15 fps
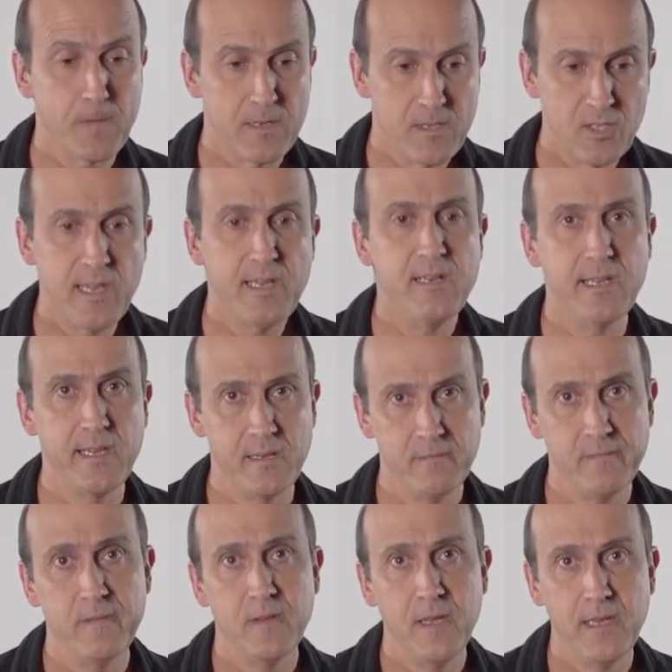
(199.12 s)
send
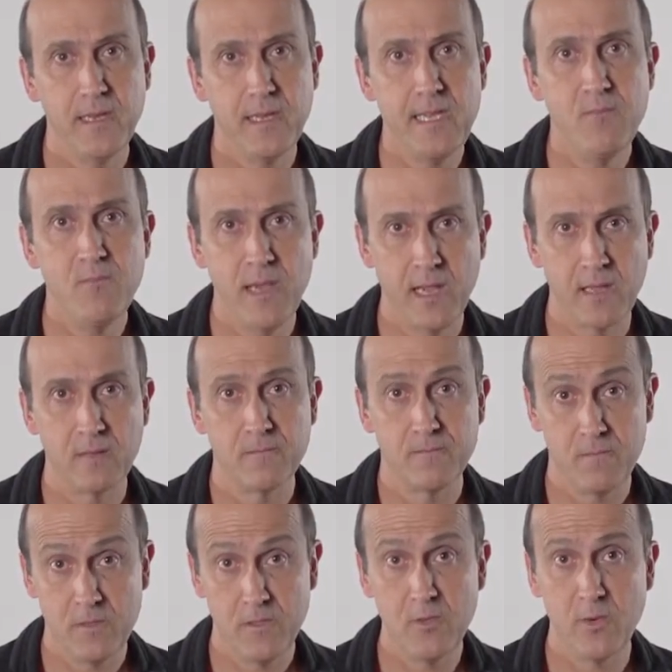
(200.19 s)
in, email
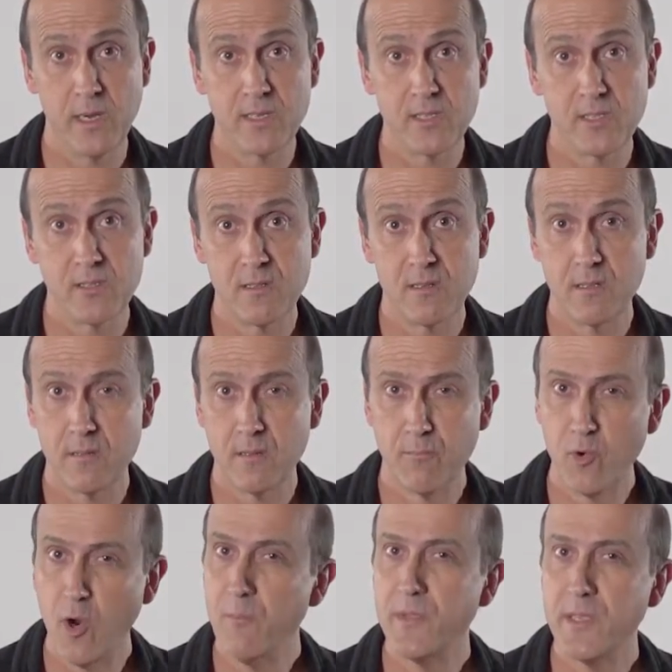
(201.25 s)
to us the
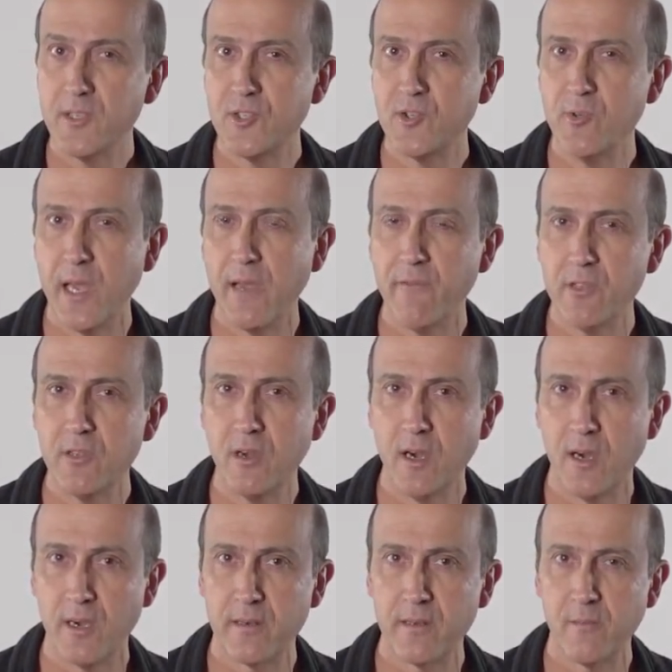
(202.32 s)
promptings you have in your
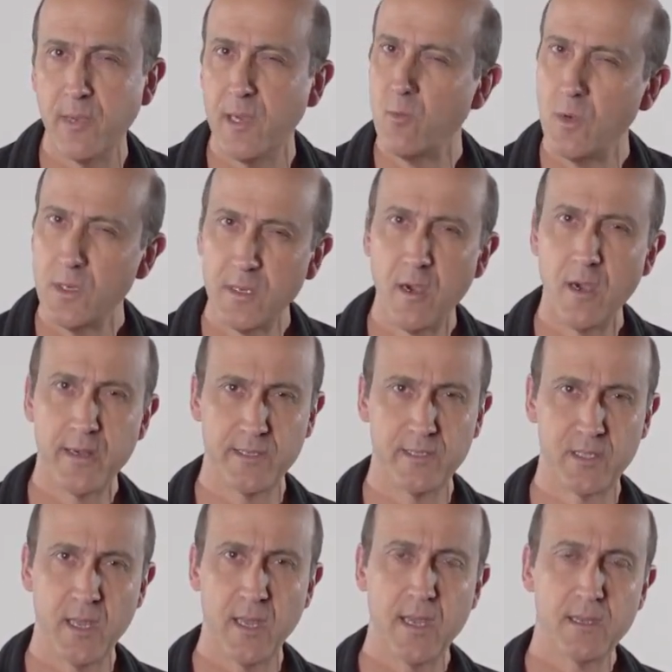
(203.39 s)
heart about what God
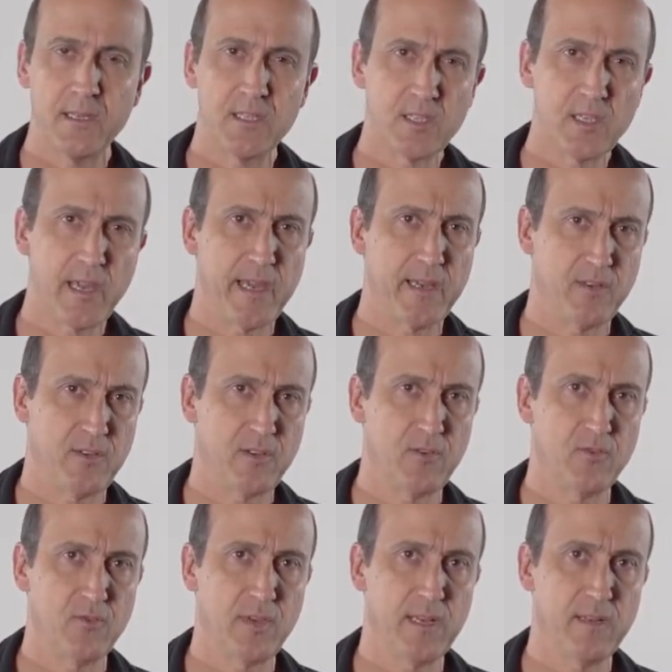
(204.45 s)
is saying to
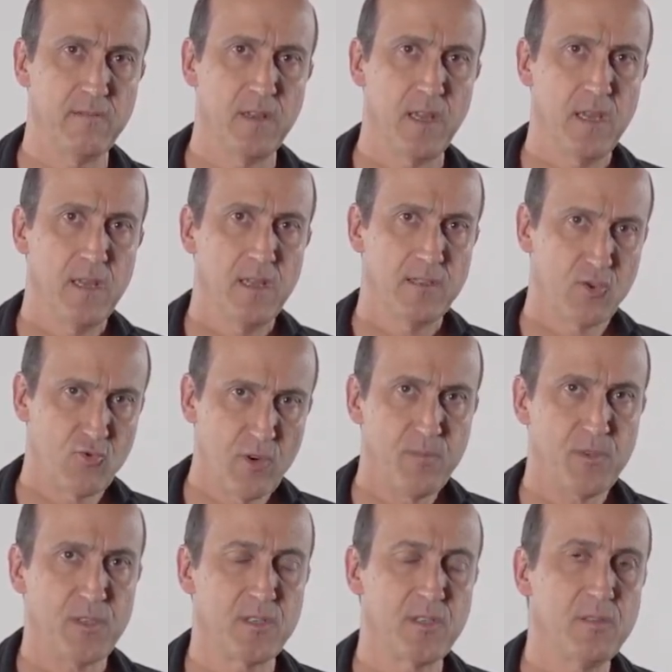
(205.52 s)
you, and
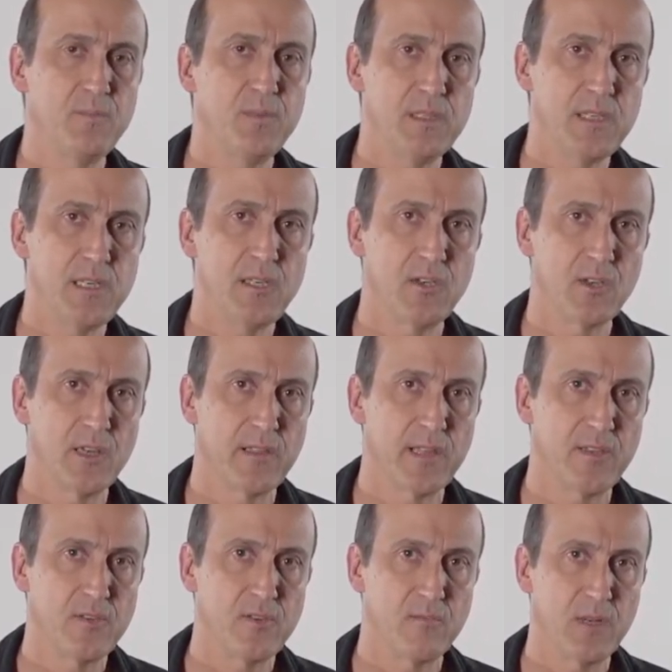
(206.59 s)
scriptures in particular
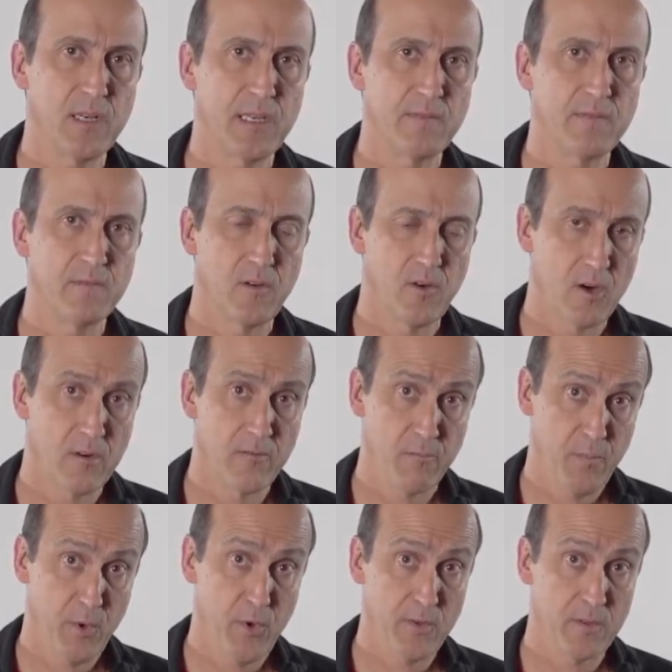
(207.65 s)
that you believe are
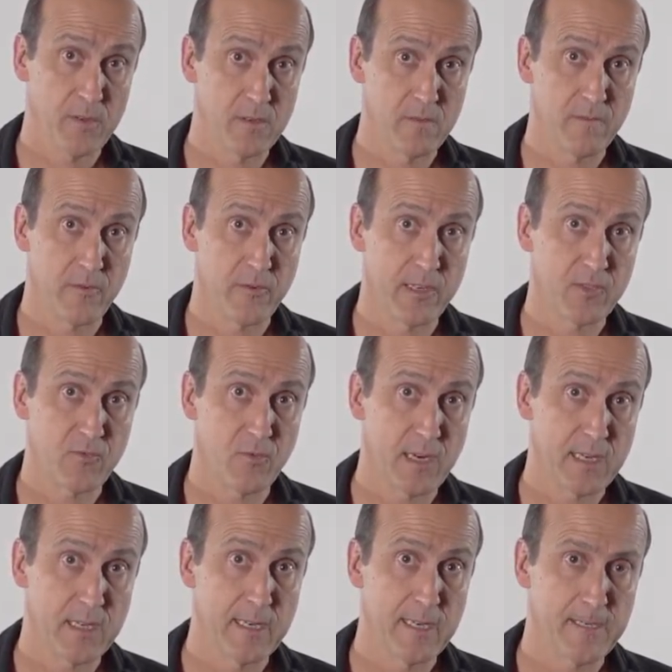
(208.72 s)
pertinent for us
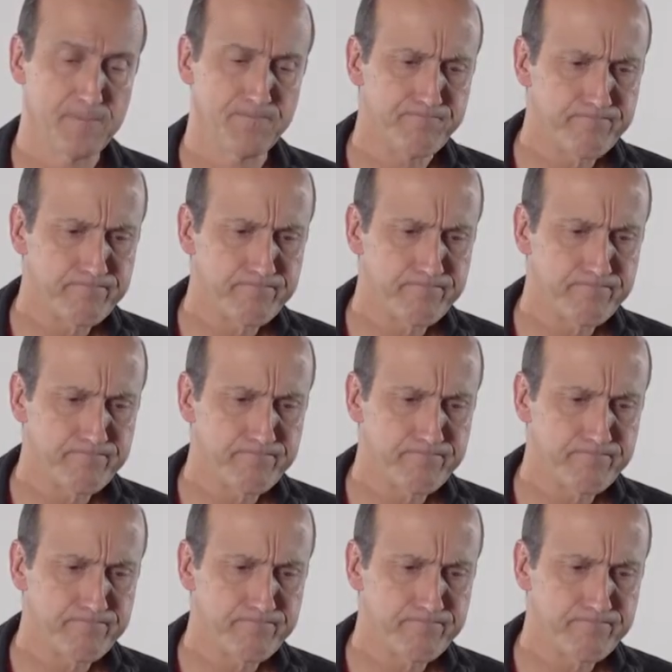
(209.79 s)
right now.